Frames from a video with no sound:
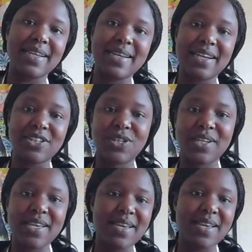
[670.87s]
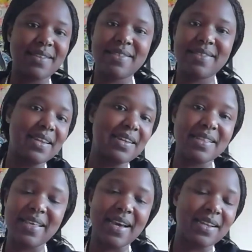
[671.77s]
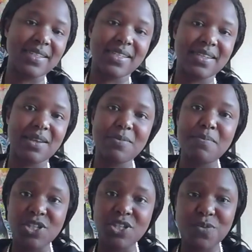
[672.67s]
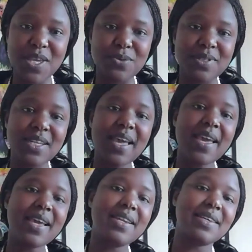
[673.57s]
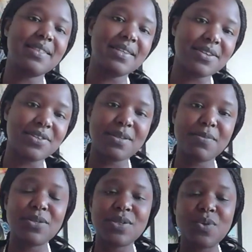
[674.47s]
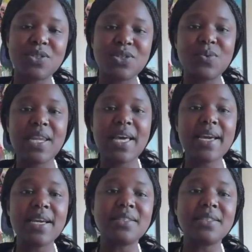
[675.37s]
and actually then that managed to be contained in the DRC because it was too late.